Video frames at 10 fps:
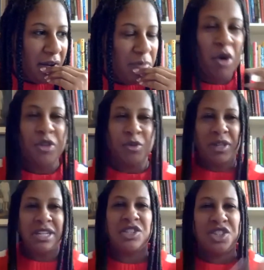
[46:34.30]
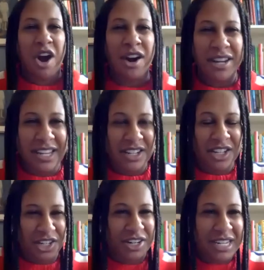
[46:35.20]
both really jarring and
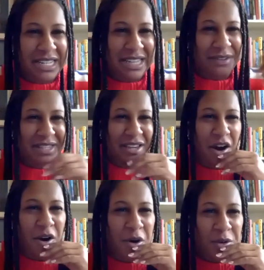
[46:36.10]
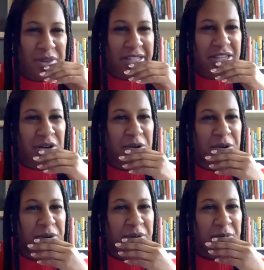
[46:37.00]
curious. I was like, oh, like,
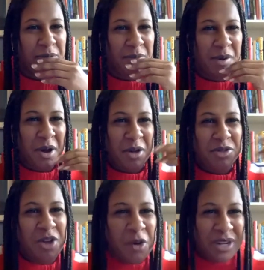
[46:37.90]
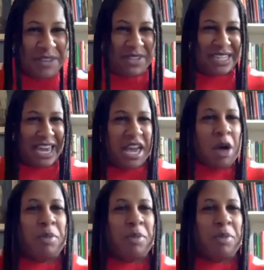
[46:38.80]
so no one even cares.